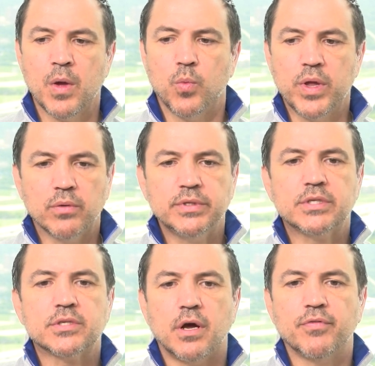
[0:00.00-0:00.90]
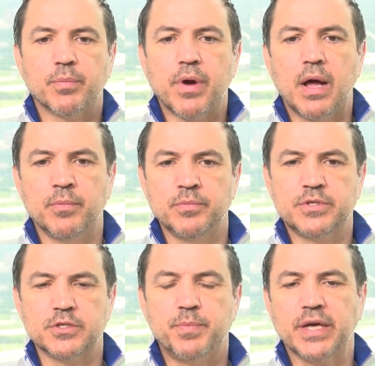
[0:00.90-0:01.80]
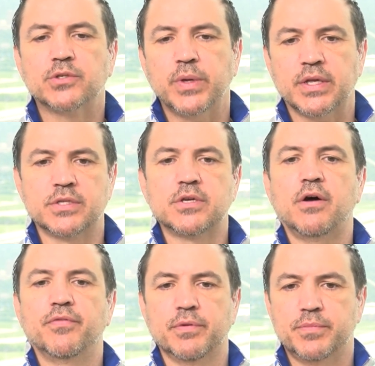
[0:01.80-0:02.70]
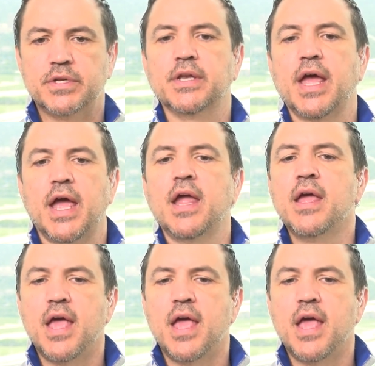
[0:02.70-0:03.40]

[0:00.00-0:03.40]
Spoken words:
We only solve the problems as best we can solve them today.